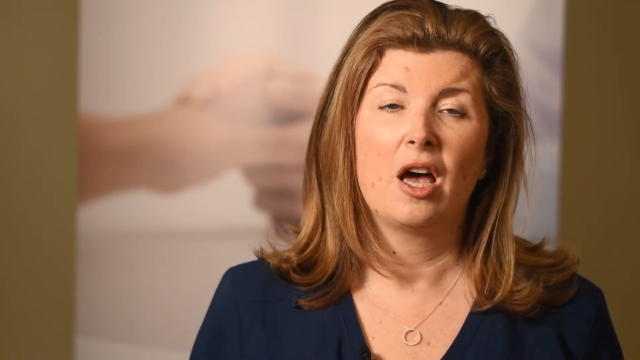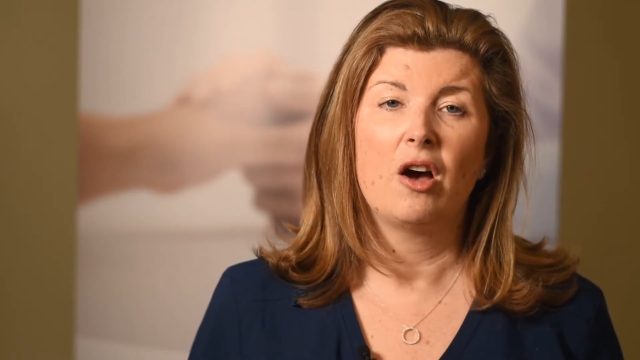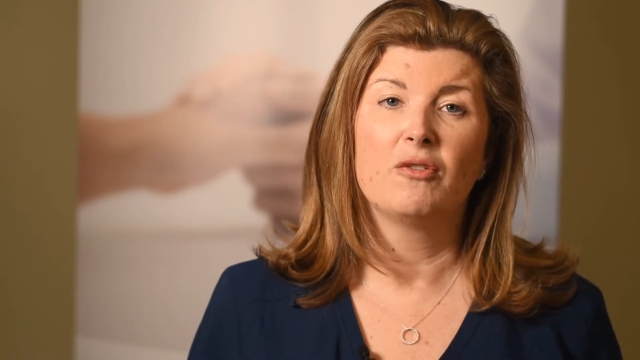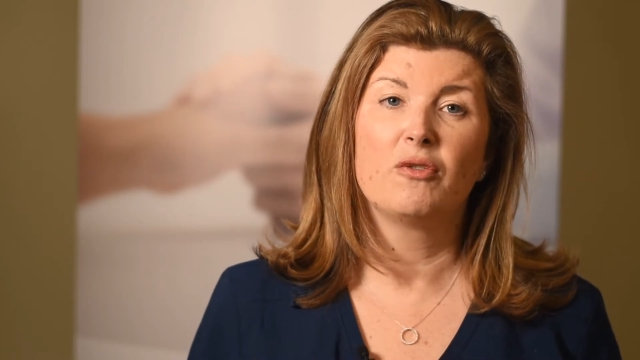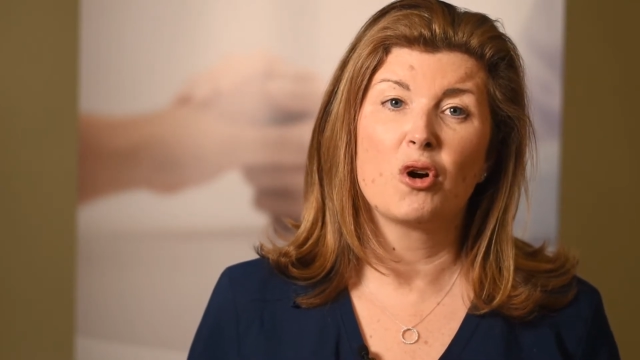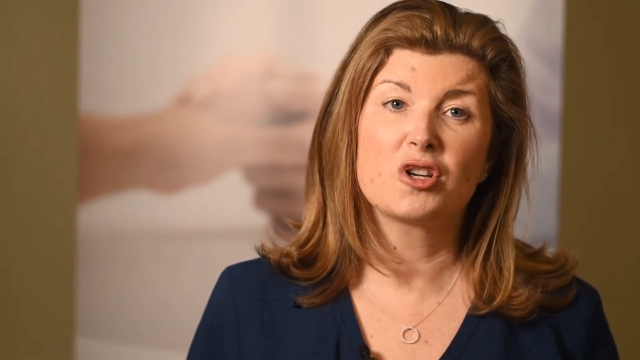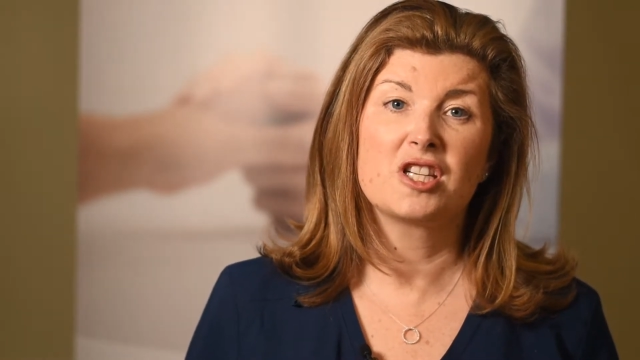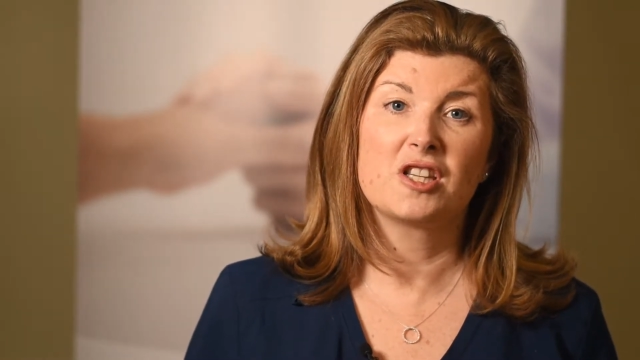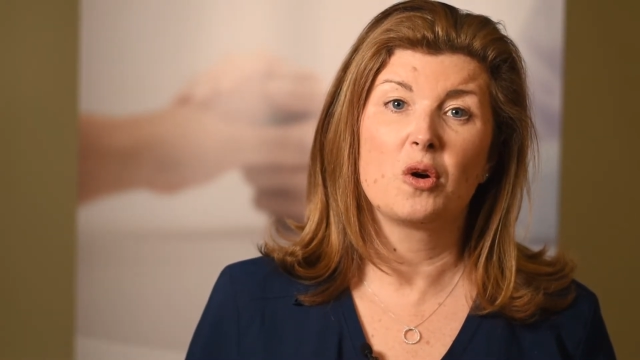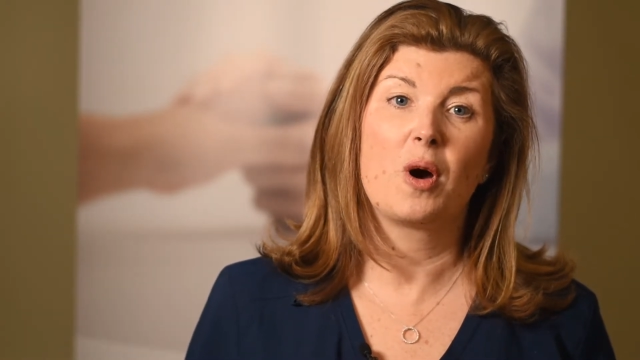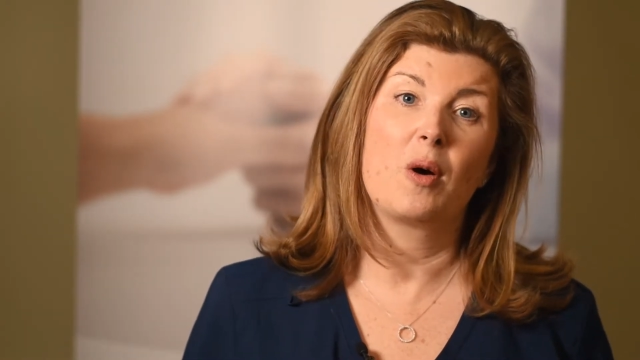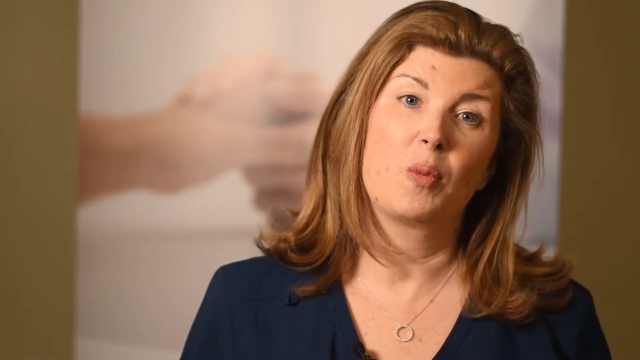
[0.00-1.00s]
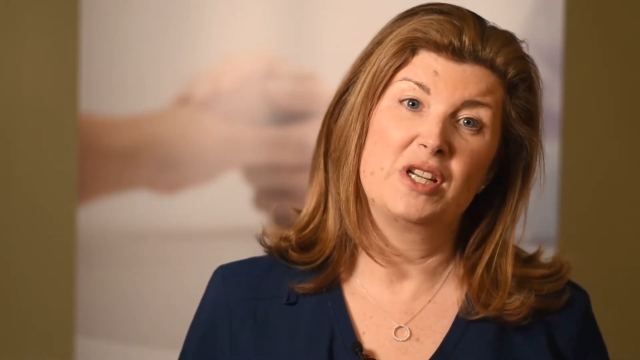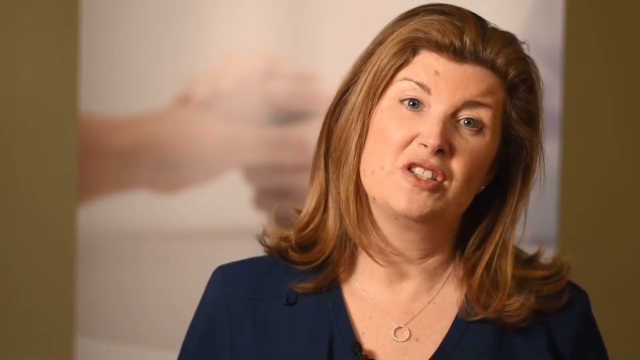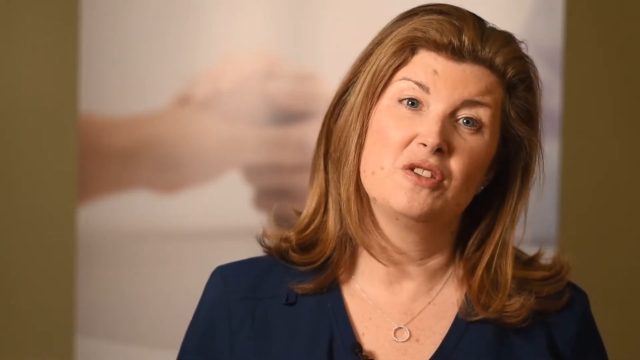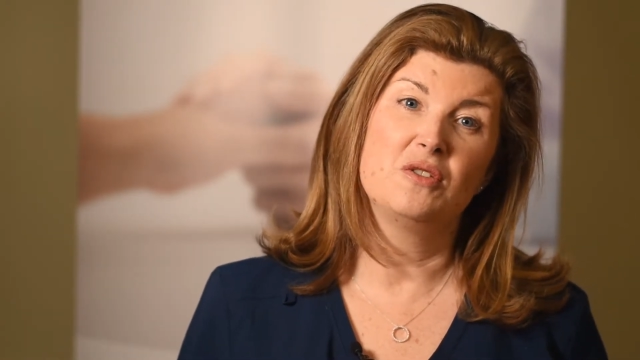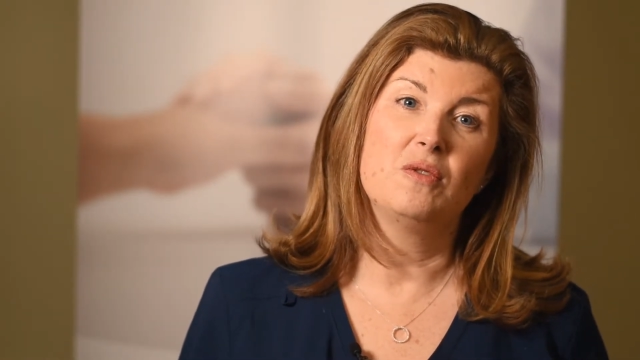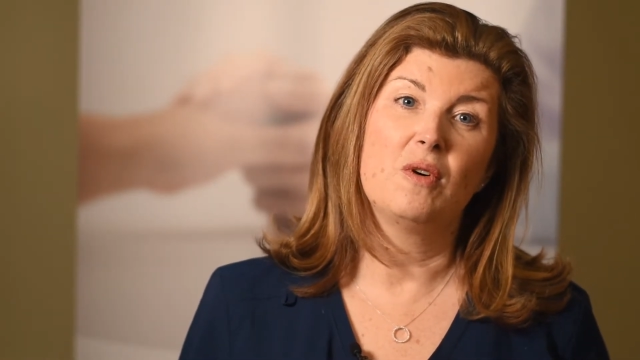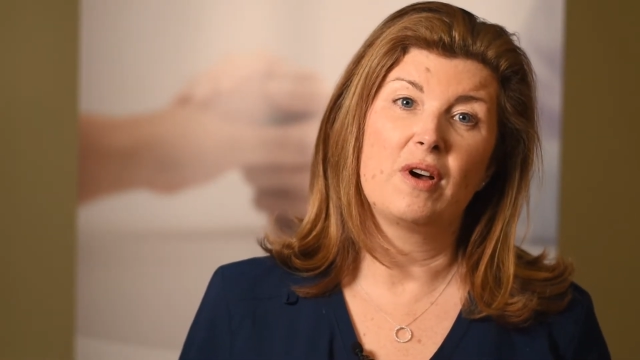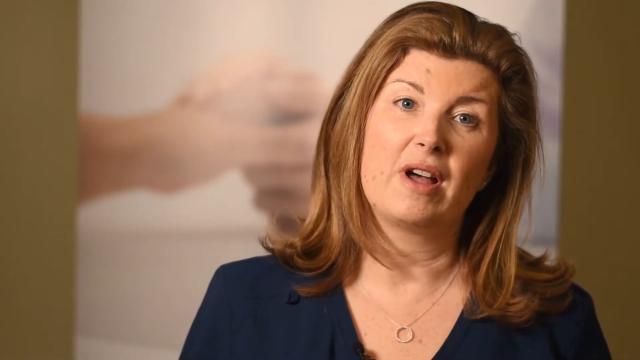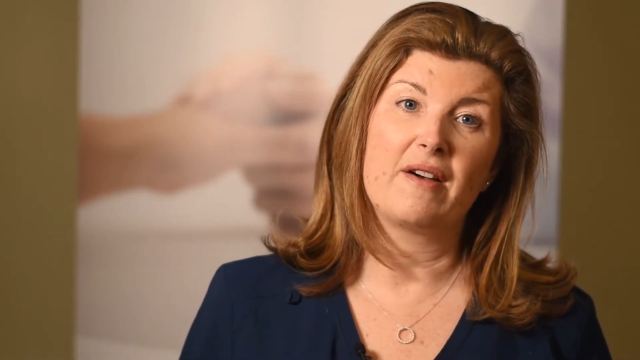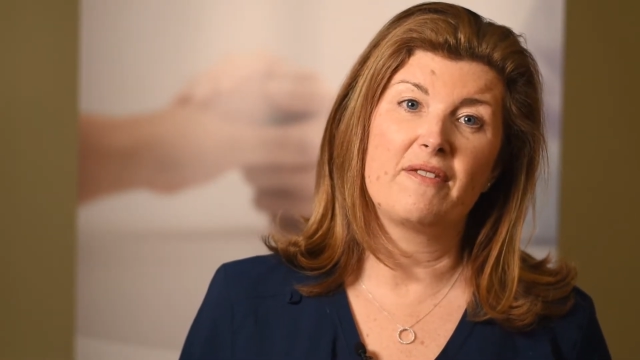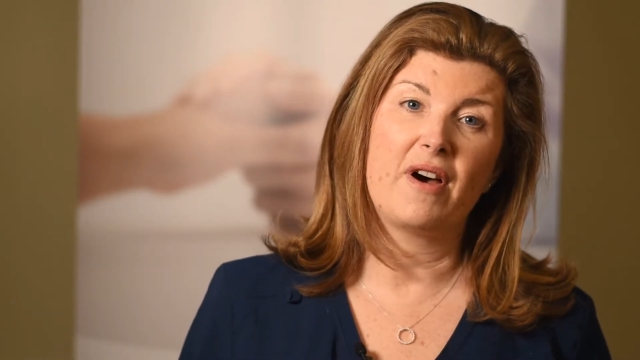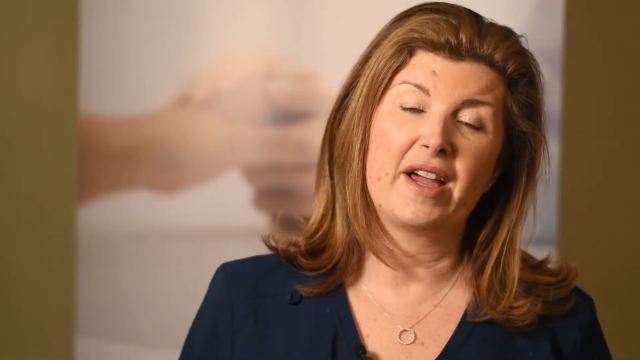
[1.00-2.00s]
Unfortunately though, we do
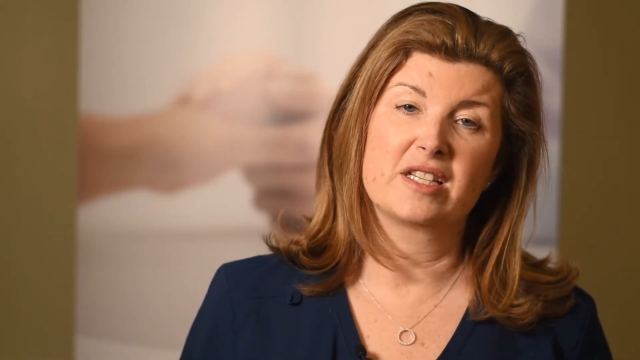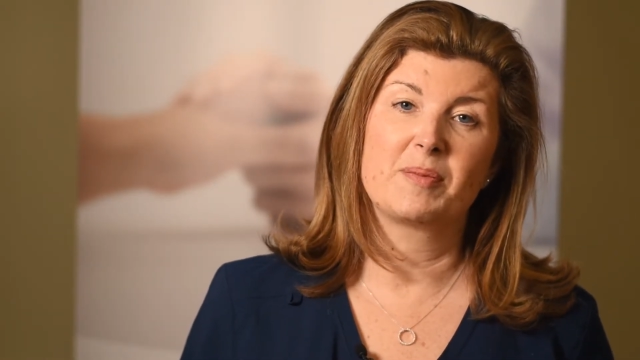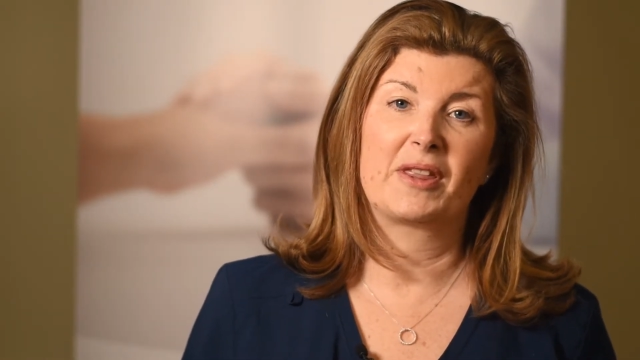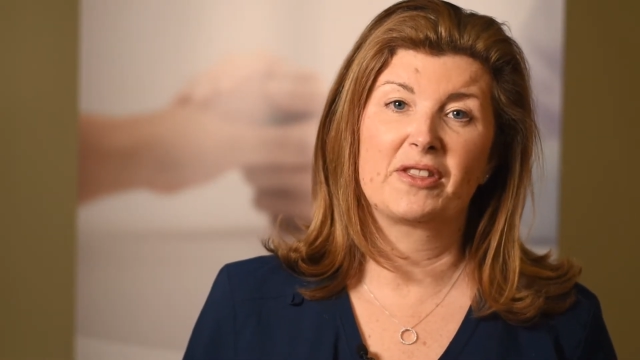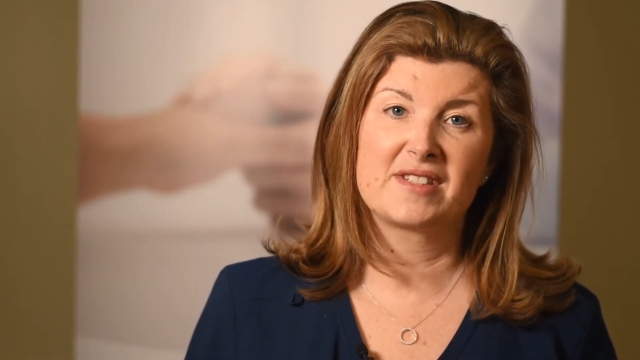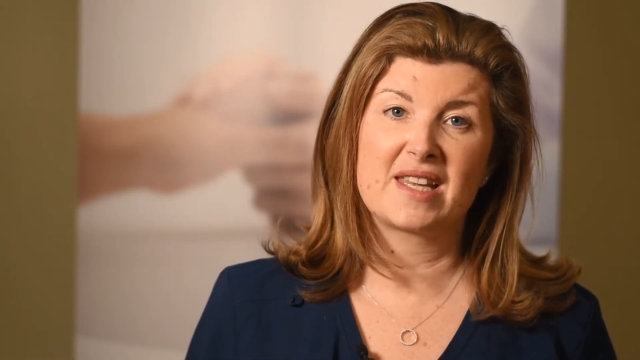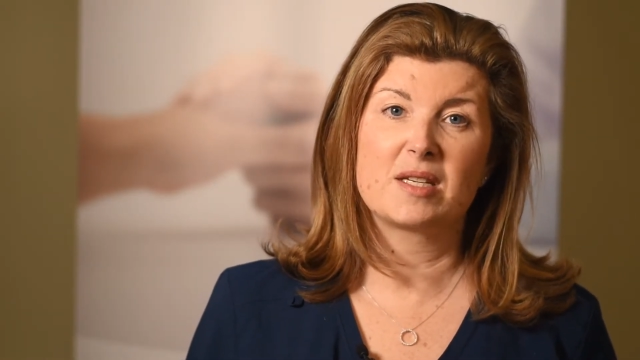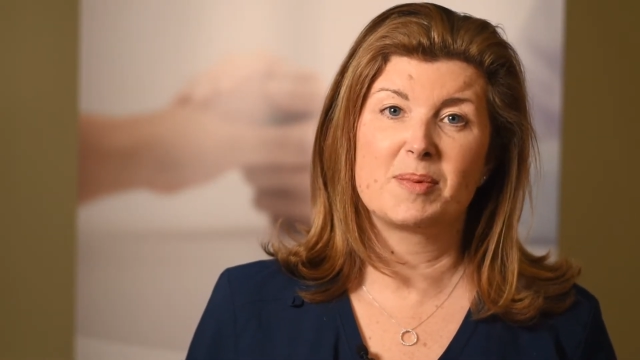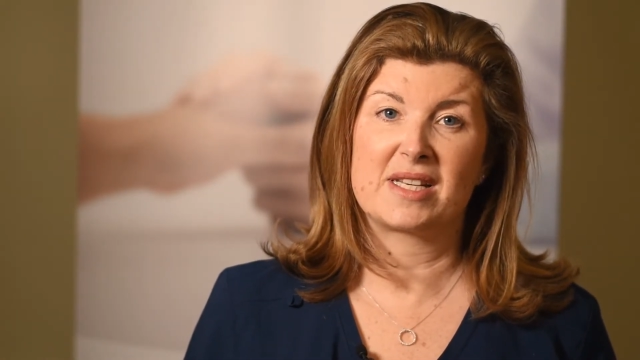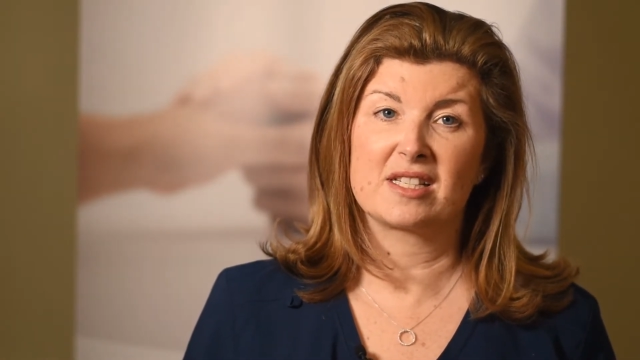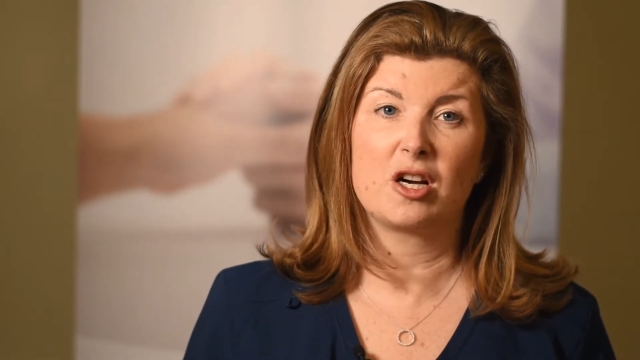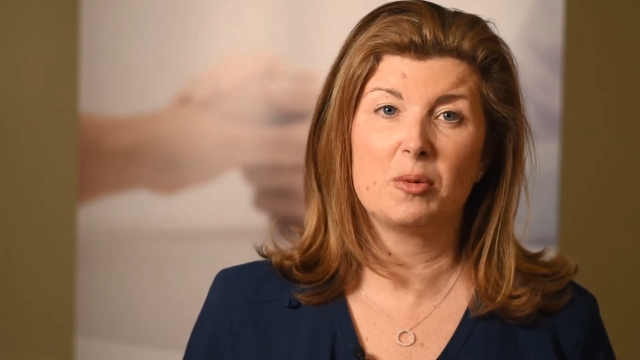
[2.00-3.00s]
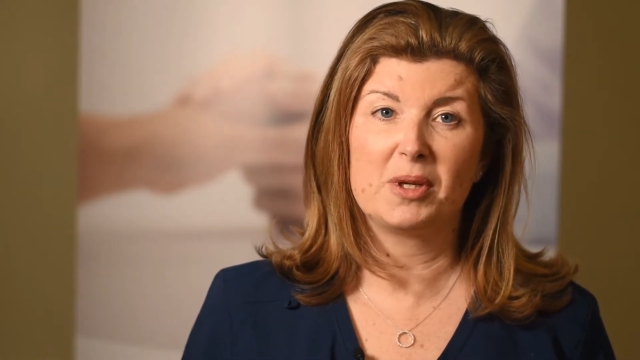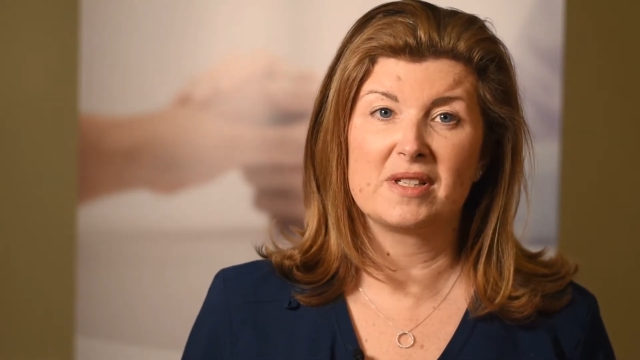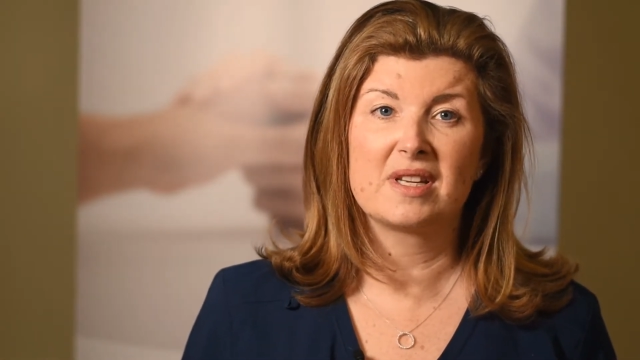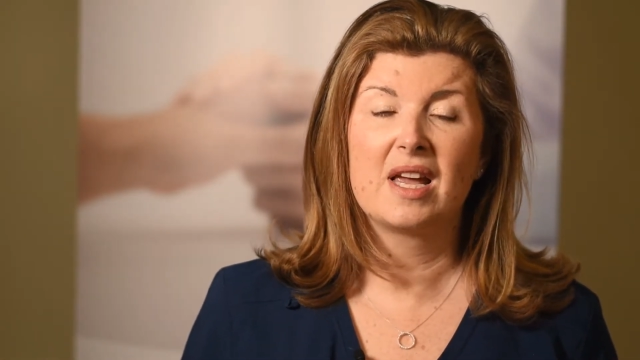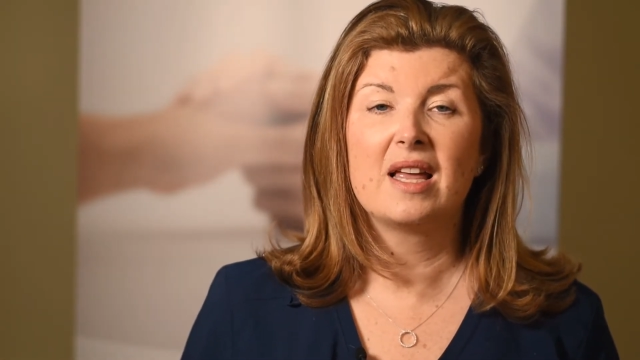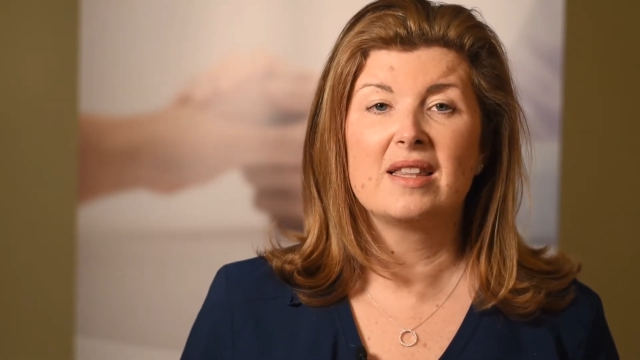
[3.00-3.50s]
find about 60% of couples